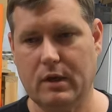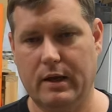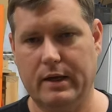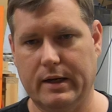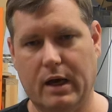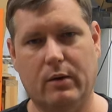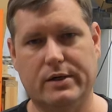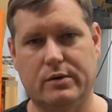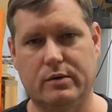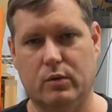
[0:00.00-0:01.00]
and how I
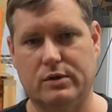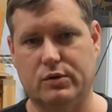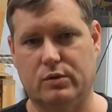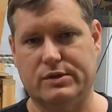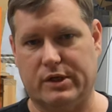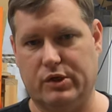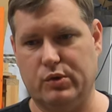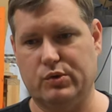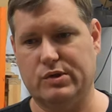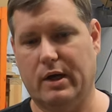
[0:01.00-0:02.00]
do it, what tools I
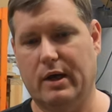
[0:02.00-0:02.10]
use.